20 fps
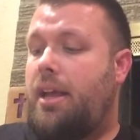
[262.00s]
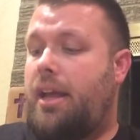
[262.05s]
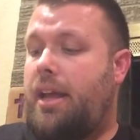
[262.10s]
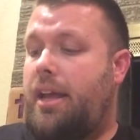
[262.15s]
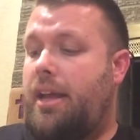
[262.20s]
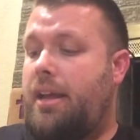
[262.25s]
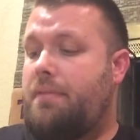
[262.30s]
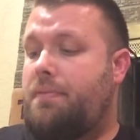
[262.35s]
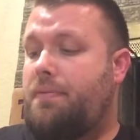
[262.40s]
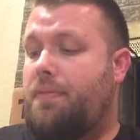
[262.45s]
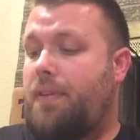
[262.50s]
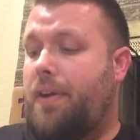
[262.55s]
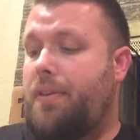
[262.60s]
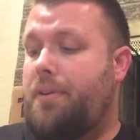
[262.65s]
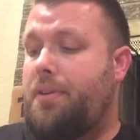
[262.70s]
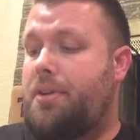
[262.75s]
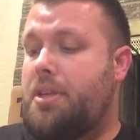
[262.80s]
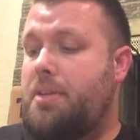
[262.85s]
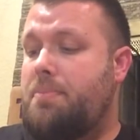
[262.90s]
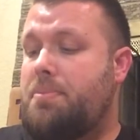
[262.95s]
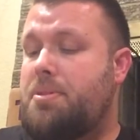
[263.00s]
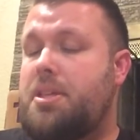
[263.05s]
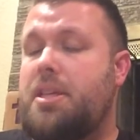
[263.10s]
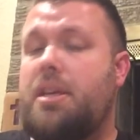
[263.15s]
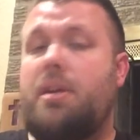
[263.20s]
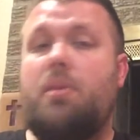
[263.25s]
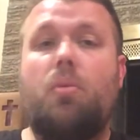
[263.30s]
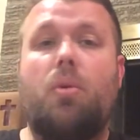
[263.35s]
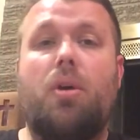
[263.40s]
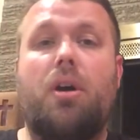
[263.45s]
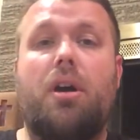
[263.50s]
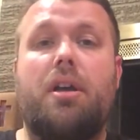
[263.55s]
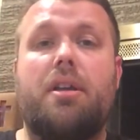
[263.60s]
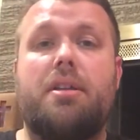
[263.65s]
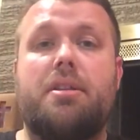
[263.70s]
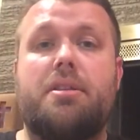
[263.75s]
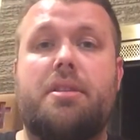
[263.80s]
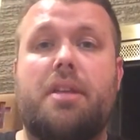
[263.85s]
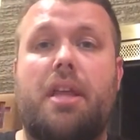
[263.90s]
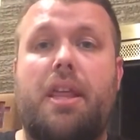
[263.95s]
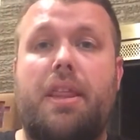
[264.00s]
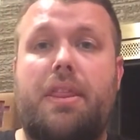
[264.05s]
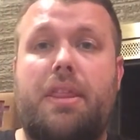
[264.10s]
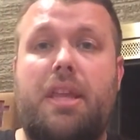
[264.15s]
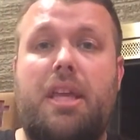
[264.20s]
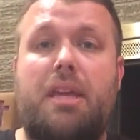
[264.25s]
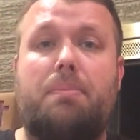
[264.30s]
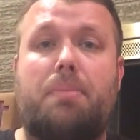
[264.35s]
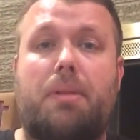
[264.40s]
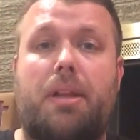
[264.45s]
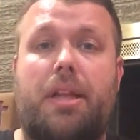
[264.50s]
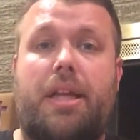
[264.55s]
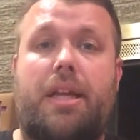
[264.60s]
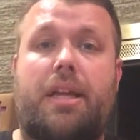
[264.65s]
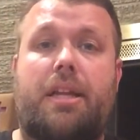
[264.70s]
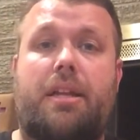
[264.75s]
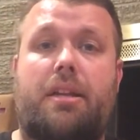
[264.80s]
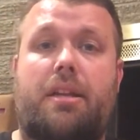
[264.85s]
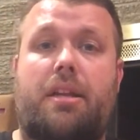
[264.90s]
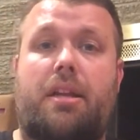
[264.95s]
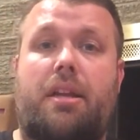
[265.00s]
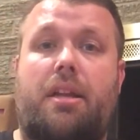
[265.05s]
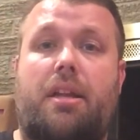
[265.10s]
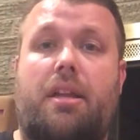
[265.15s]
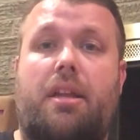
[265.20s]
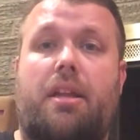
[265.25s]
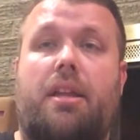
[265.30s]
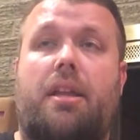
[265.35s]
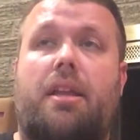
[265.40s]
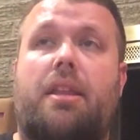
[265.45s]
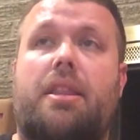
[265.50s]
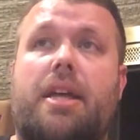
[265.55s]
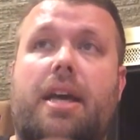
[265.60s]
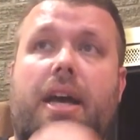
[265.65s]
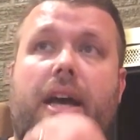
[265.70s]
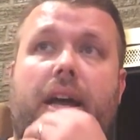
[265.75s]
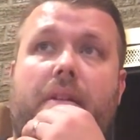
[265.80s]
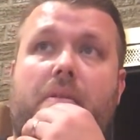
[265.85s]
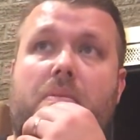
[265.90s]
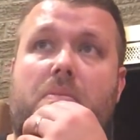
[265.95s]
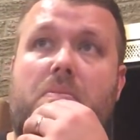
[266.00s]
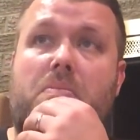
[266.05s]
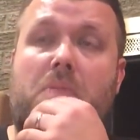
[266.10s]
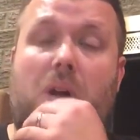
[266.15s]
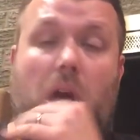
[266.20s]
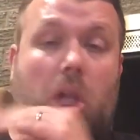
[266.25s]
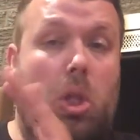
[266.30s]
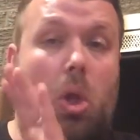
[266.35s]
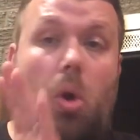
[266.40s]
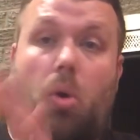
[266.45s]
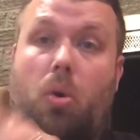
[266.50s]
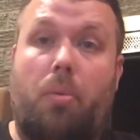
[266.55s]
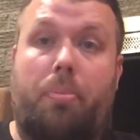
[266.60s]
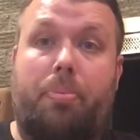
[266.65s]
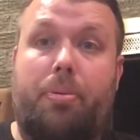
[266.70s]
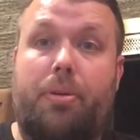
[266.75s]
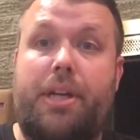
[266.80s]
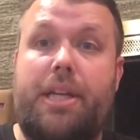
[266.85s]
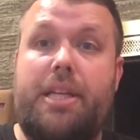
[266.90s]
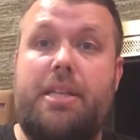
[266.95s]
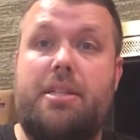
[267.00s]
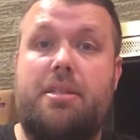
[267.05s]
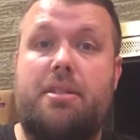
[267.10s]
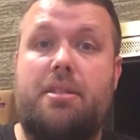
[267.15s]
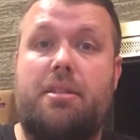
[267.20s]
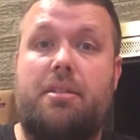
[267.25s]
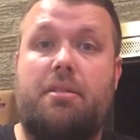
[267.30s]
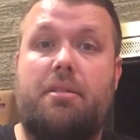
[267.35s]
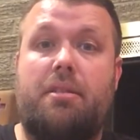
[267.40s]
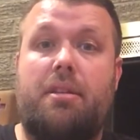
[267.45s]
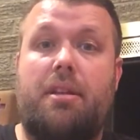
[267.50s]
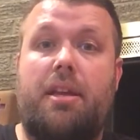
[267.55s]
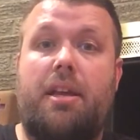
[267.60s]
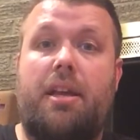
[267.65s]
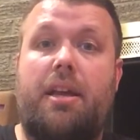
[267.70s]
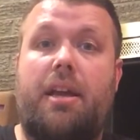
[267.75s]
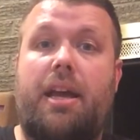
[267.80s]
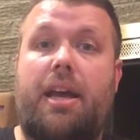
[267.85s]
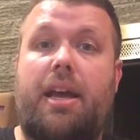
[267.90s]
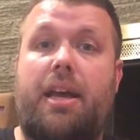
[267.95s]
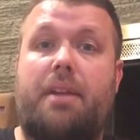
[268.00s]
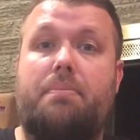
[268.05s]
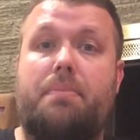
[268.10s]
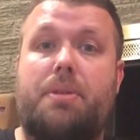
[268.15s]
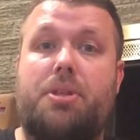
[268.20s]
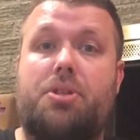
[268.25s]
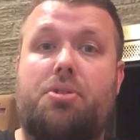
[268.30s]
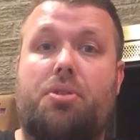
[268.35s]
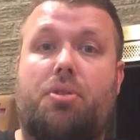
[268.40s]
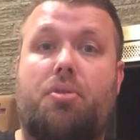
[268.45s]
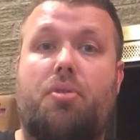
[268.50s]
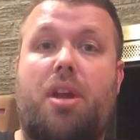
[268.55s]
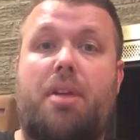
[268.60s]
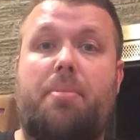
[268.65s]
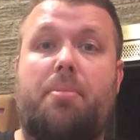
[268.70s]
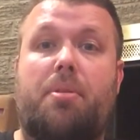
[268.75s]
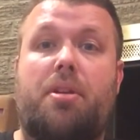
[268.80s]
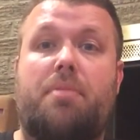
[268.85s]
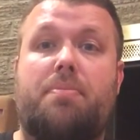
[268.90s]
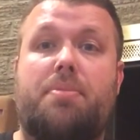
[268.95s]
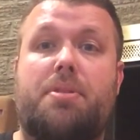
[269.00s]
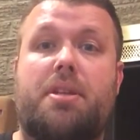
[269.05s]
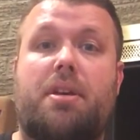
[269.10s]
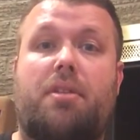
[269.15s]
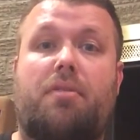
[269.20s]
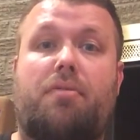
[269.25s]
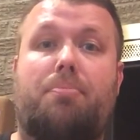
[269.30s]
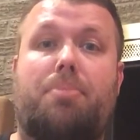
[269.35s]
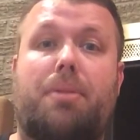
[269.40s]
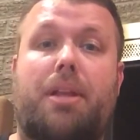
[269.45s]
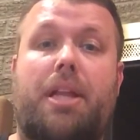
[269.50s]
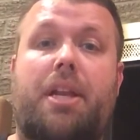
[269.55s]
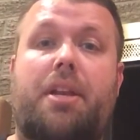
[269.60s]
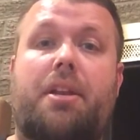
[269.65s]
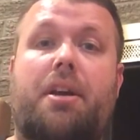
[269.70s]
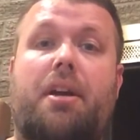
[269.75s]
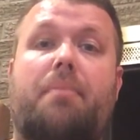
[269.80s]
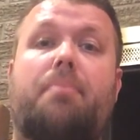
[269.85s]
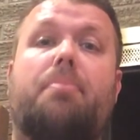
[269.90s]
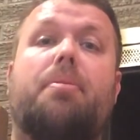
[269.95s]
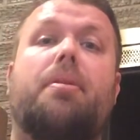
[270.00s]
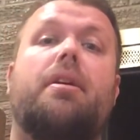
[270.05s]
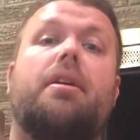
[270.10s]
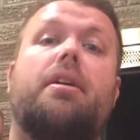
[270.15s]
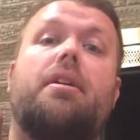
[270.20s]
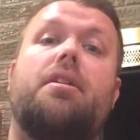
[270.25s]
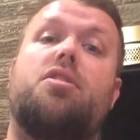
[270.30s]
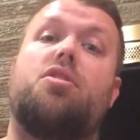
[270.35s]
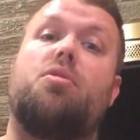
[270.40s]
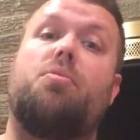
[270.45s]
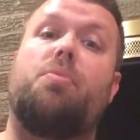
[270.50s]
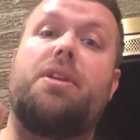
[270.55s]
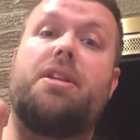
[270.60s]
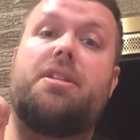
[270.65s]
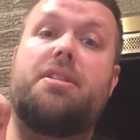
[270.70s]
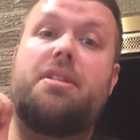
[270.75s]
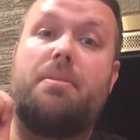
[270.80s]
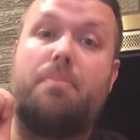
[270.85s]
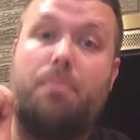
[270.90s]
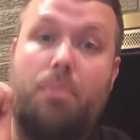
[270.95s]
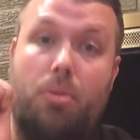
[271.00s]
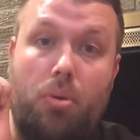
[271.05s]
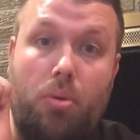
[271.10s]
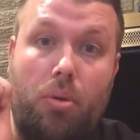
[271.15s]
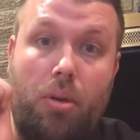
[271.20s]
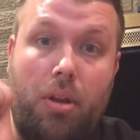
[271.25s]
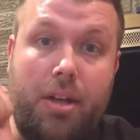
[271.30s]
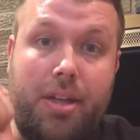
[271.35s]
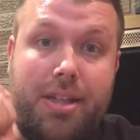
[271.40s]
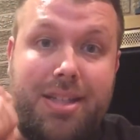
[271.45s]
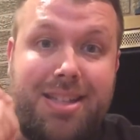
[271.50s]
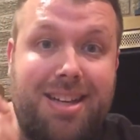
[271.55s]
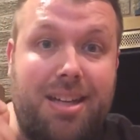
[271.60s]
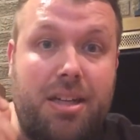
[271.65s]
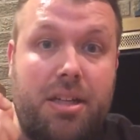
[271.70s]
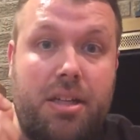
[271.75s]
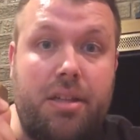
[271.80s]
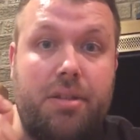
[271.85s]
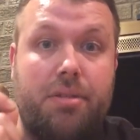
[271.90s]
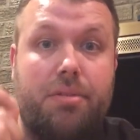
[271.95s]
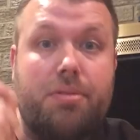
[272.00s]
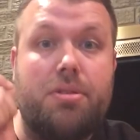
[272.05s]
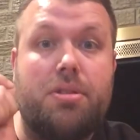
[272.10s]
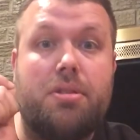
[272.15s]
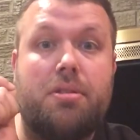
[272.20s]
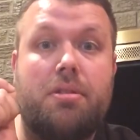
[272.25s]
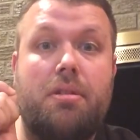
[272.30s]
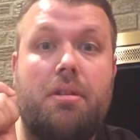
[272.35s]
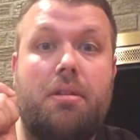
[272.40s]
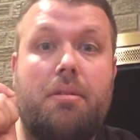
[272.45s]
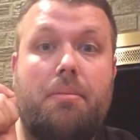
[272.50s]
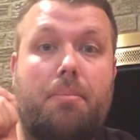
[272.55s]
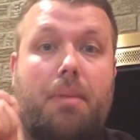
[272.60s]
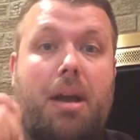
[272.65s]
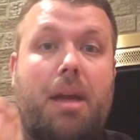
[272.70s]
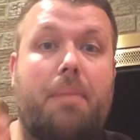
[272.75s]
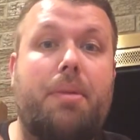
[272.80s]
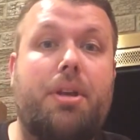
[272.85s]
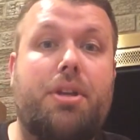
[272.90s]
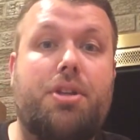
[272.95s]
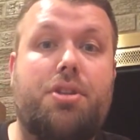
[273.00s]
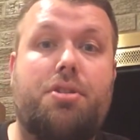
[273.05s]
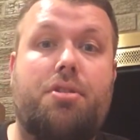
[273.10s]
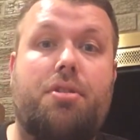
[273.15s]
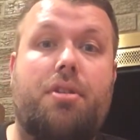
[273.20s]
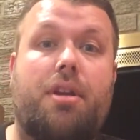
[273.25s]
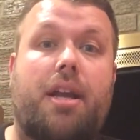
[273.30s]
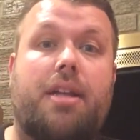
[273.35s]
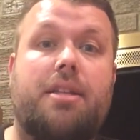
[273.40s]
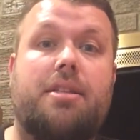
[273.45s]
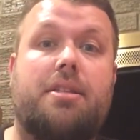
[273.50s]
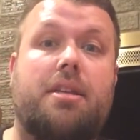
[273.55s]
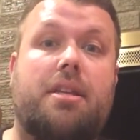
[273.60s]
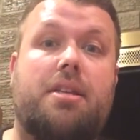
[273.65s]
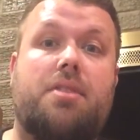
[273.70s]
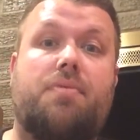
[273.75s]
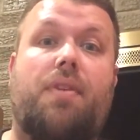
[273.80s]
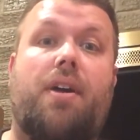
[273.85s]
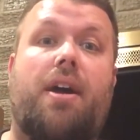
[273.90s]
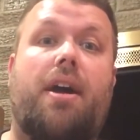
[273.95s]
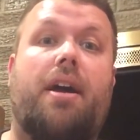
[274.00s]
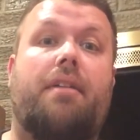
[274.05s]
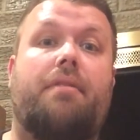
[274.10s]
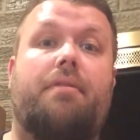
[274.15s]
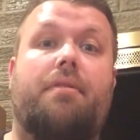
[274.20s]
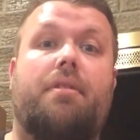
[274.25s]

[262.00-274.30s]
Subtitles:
and Father Dempsey was the blend that a local priest had Mr. Kramer himself blend up to resemble Dunhill's My Mixture 965.